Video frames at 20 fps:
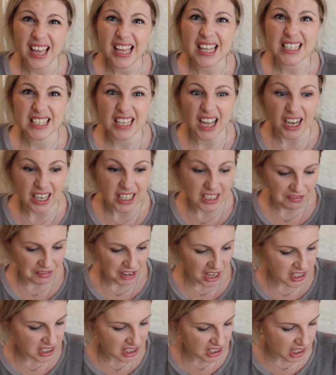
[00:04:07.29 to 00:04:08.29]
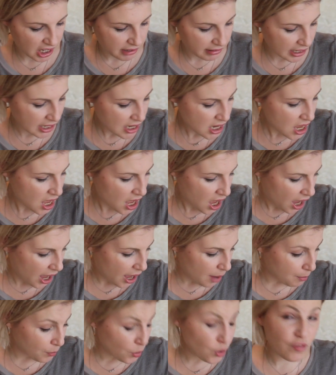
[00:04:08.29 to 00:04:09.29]
It's kind of necessary.
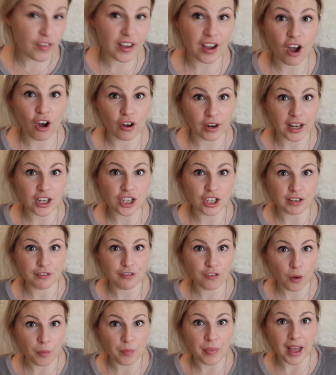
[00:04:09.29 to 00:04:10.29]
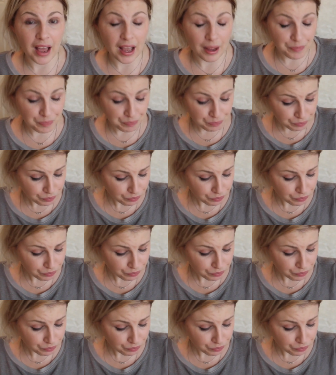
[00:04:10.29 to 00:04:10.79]
Moving on actually from that,